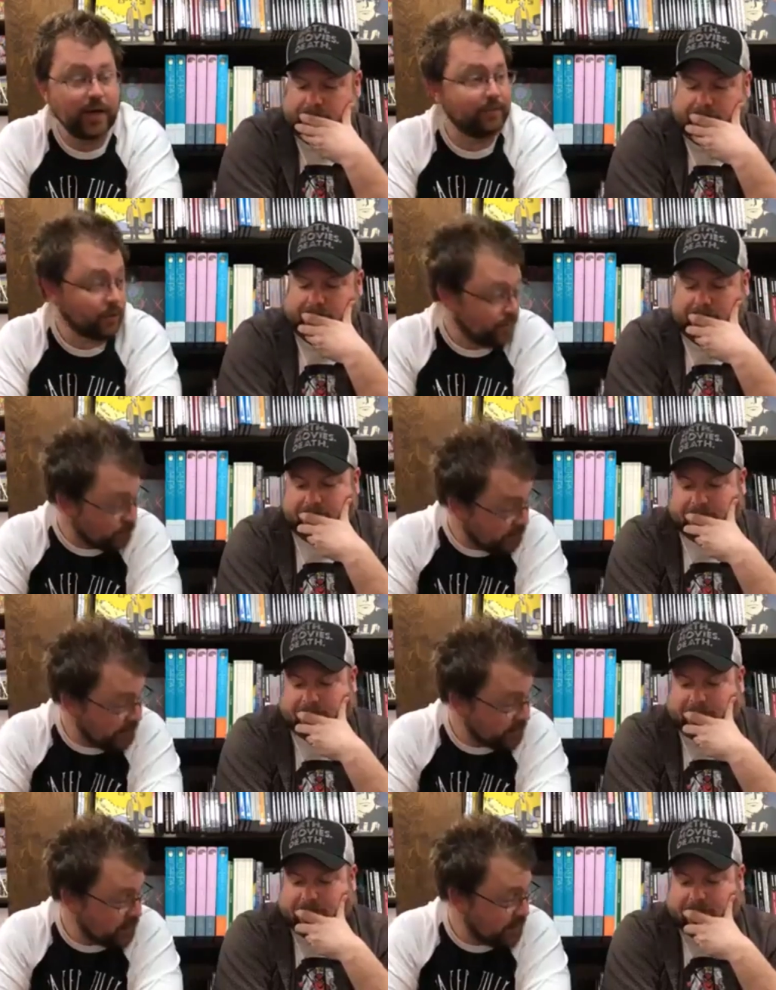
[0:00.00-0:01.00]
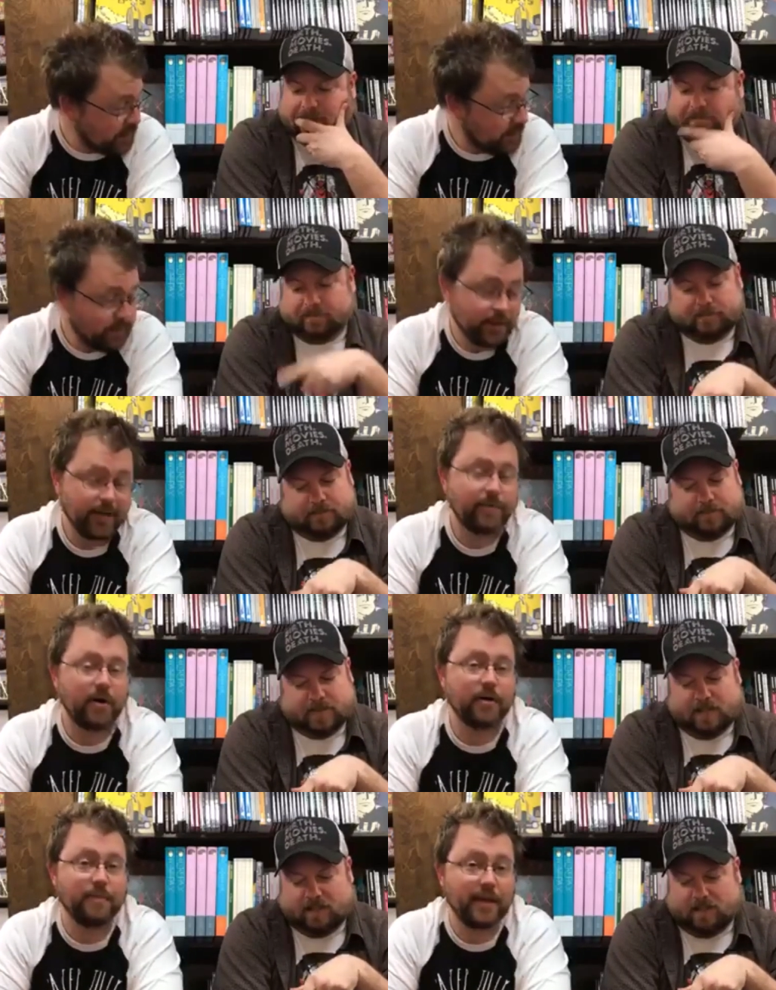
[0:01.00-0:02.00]
Speaker 1: we're having a new ladies' night coming up
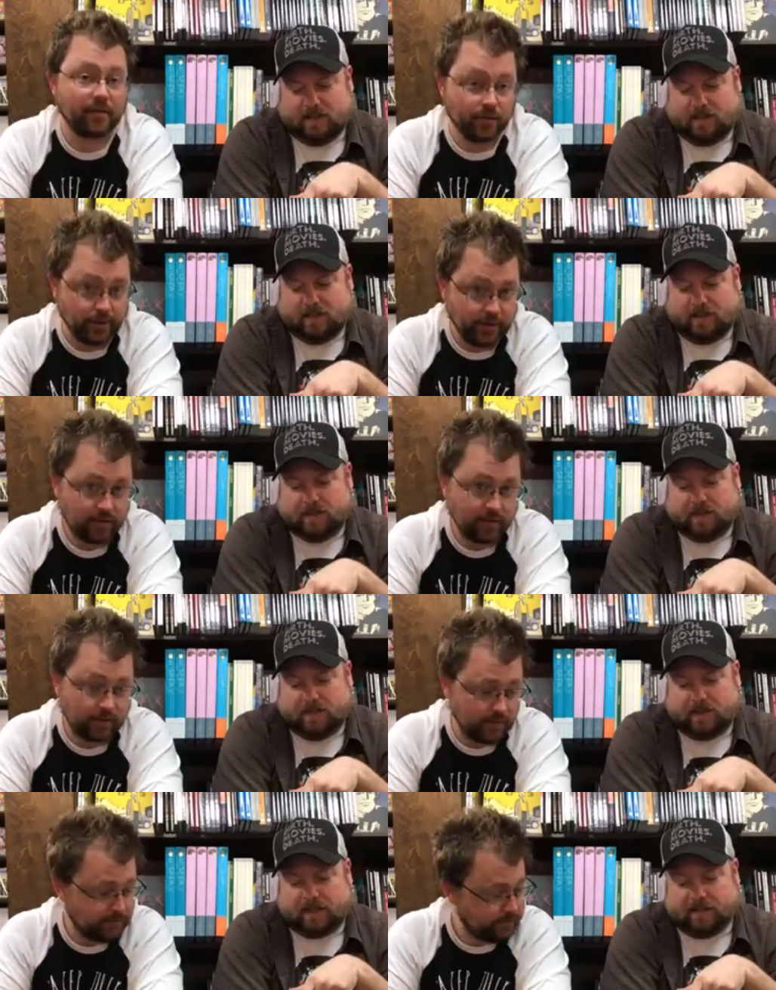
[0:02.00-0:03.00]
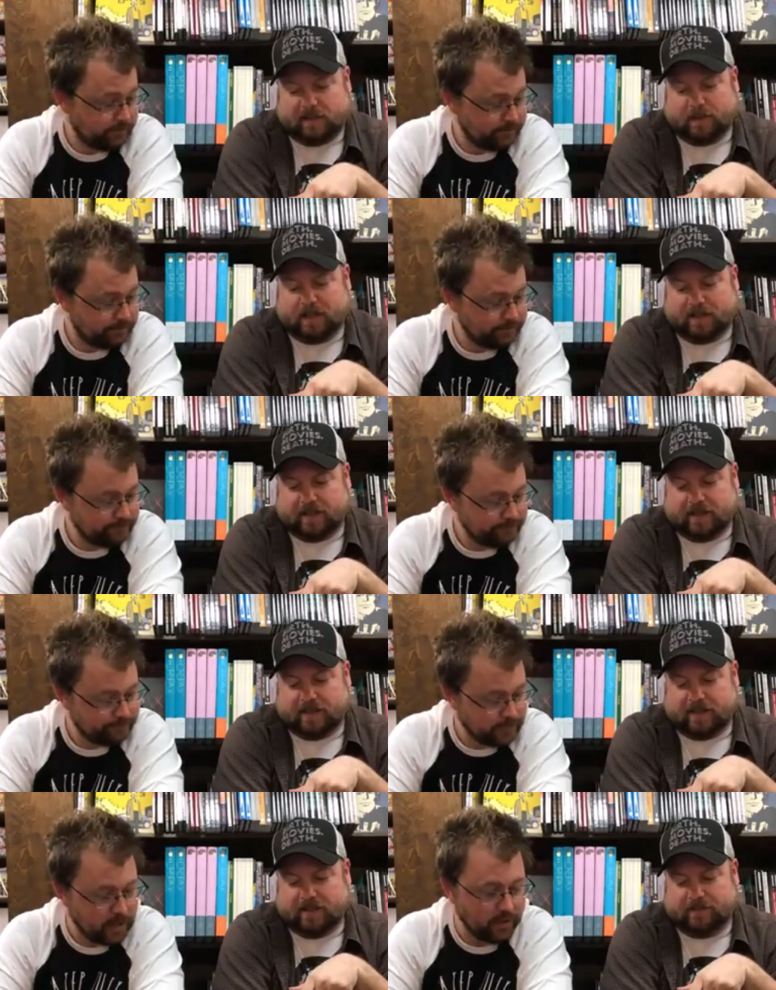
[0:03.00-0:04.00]
on May 30th. I gotta respond to
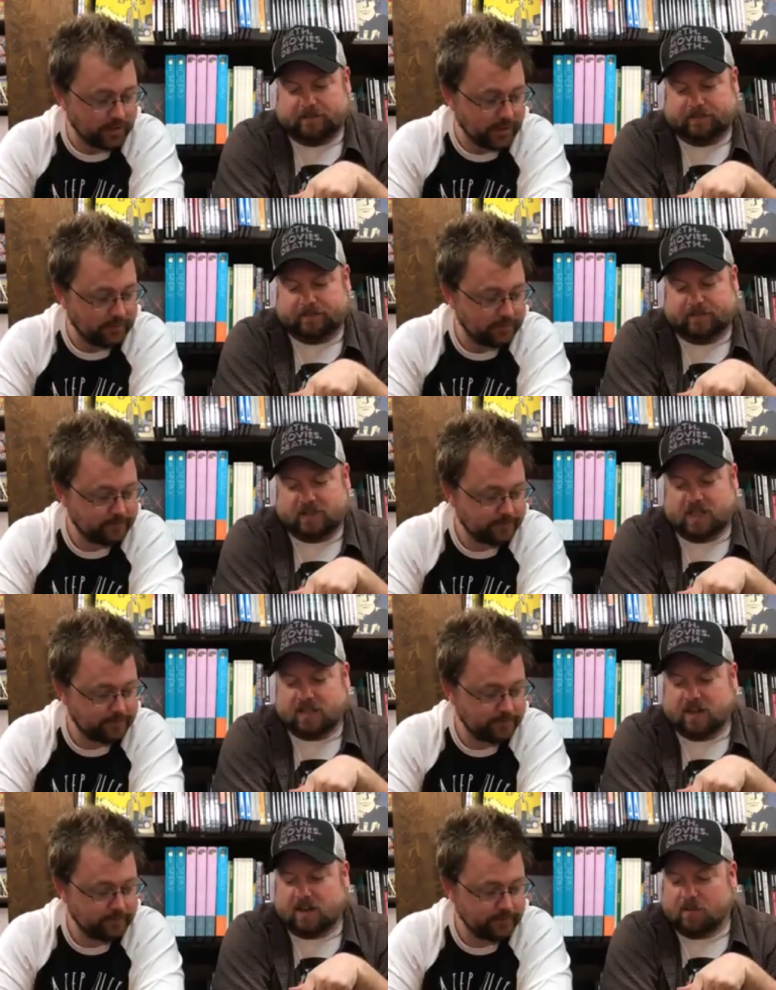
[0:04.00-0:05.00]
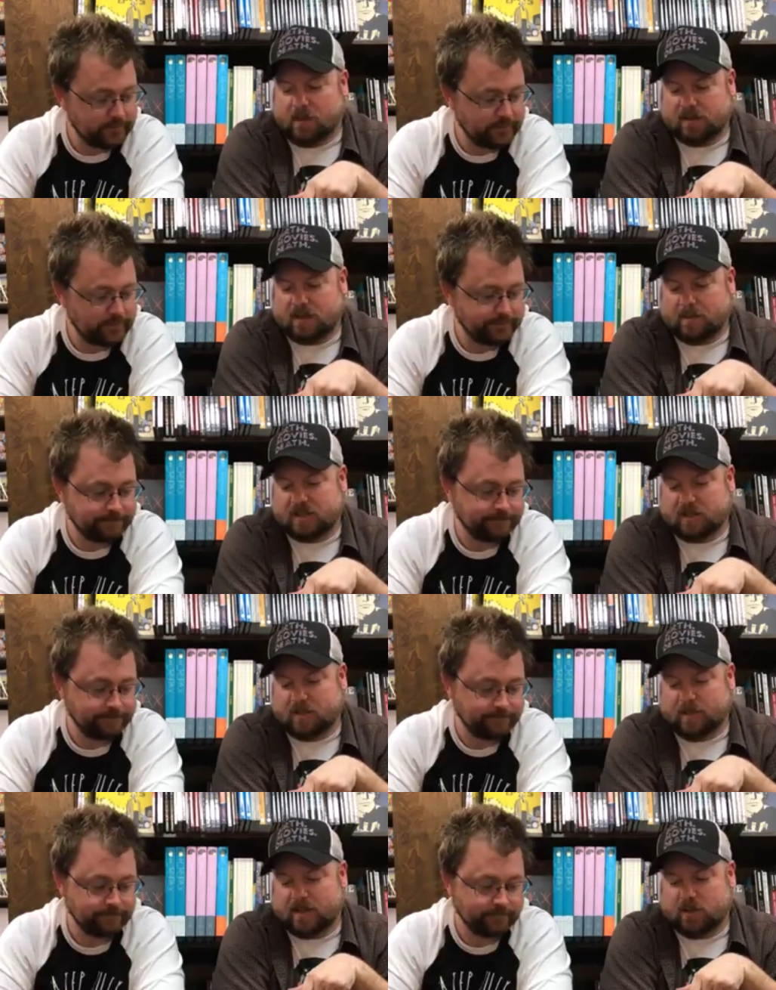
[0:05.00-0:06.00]
this. Oh, okay. Jason Aaron and Walt Simonson
Speaker 2: are
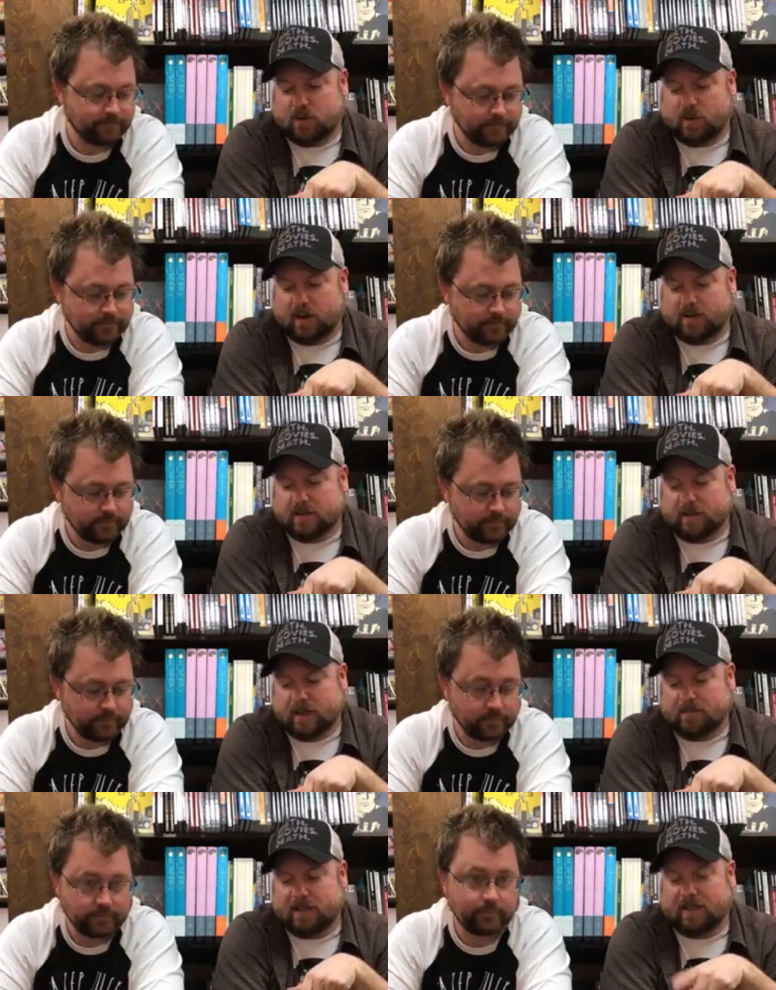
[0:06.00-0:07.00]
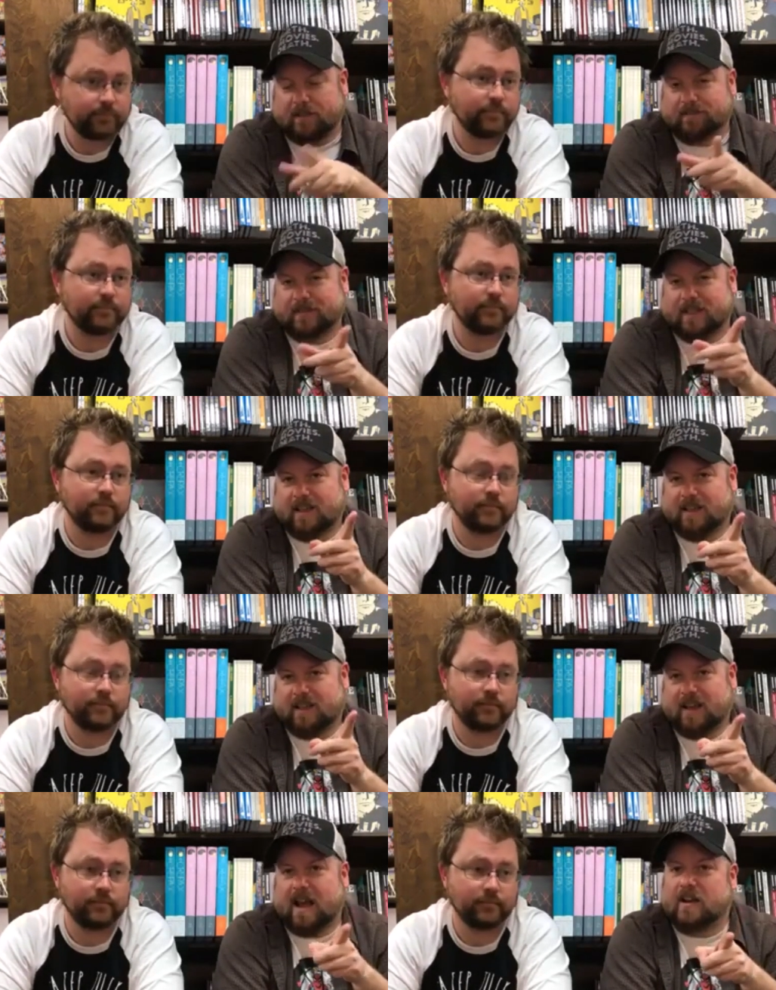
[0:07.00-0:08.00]
the best Thor writers, in my opinion.
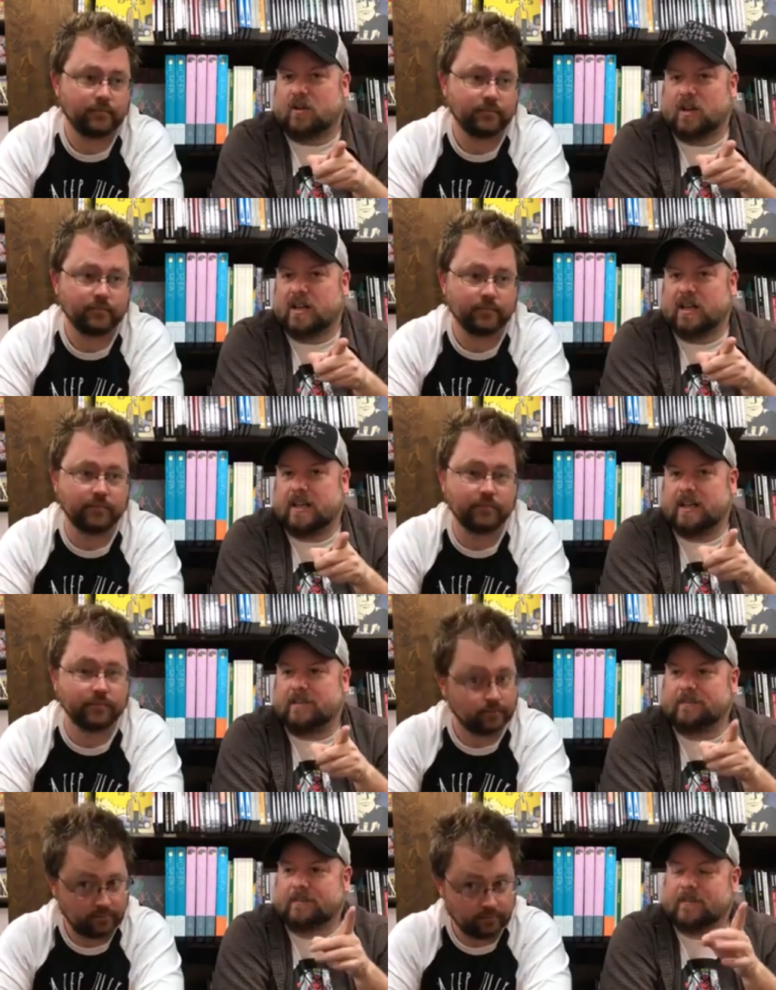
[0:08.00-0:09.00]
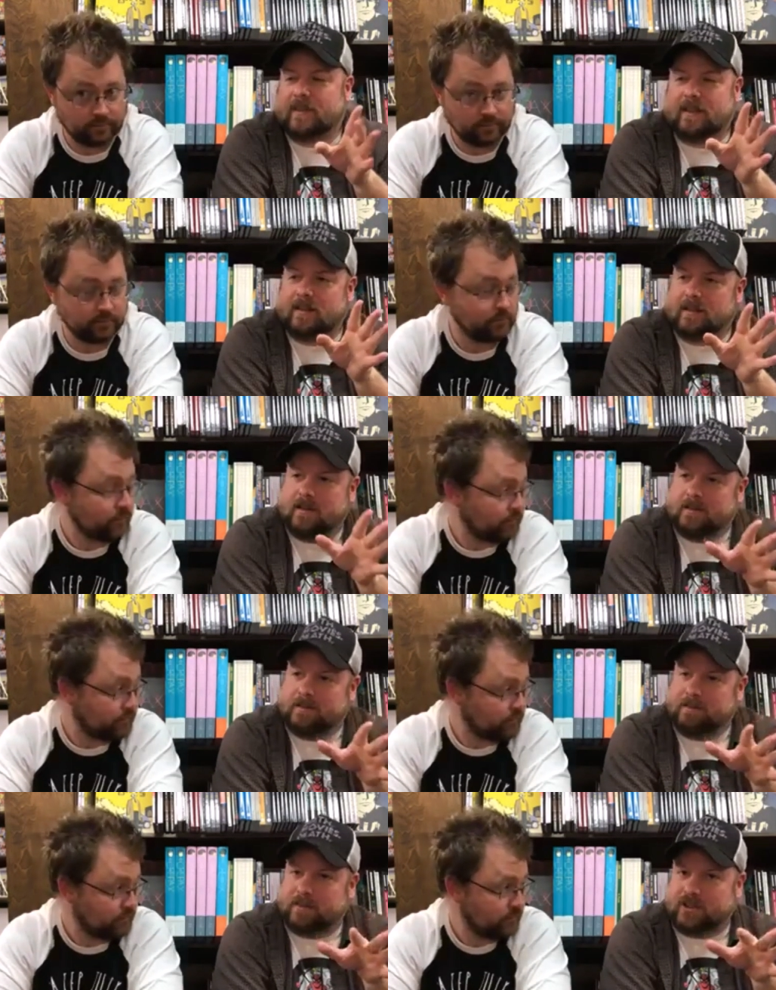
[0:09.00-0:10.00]
I agree,
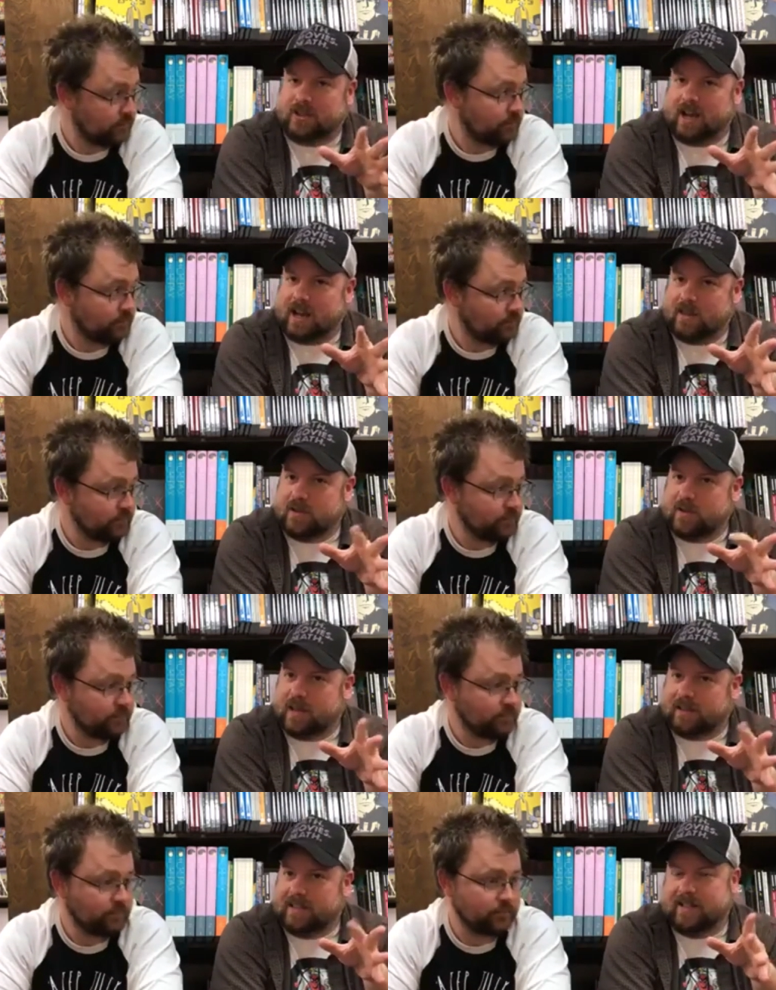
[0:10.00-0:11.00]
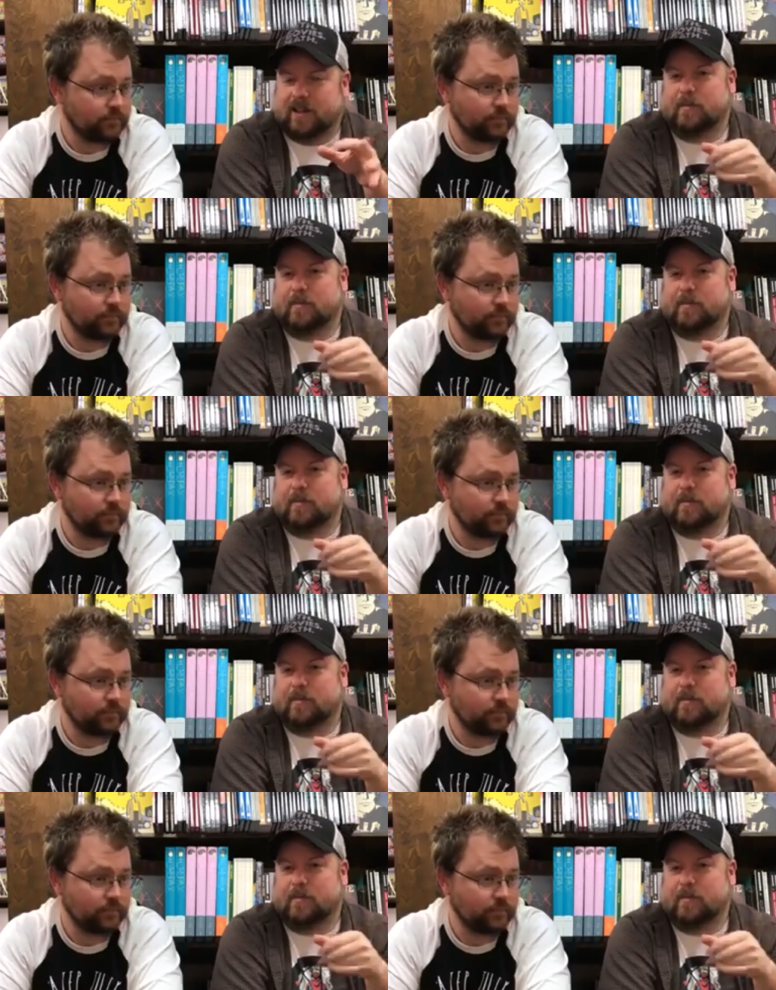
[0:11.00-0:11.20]
but you gotta throw that Lee